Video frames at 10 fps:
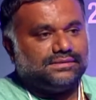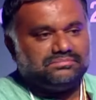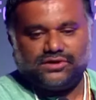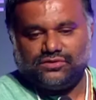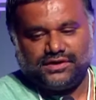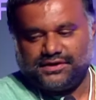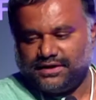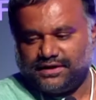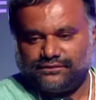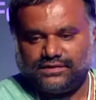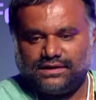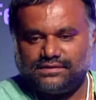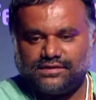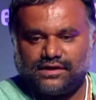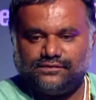Internet of
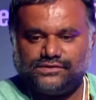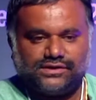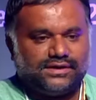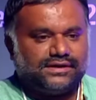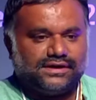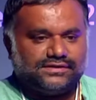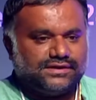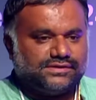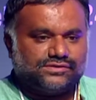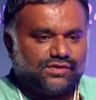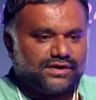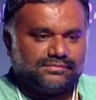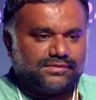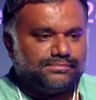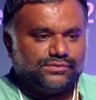Things, artificial intelligence,
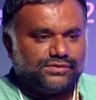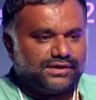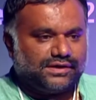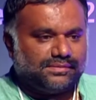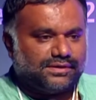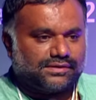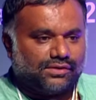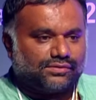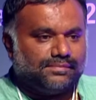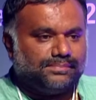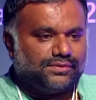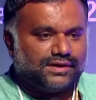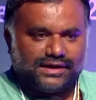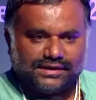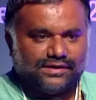quantum computing, cloud
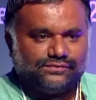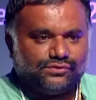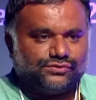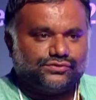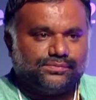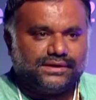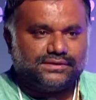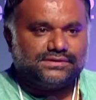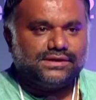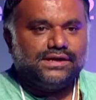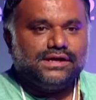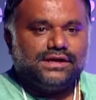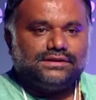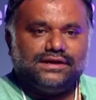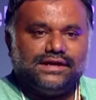computing, any of those domains,
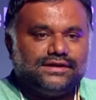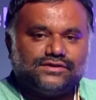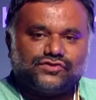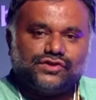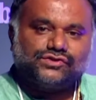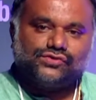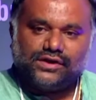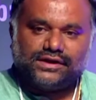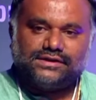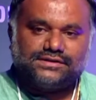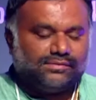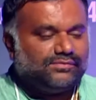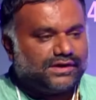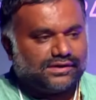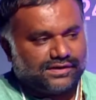the industry is going in
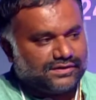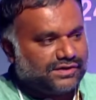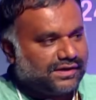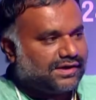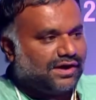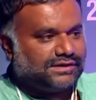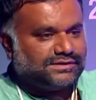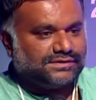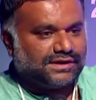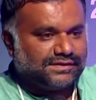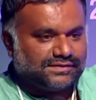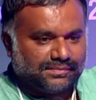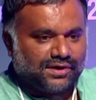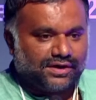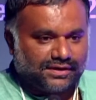somewhere or engineering colleges are in
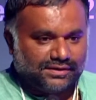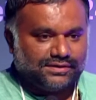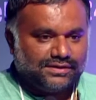some corner.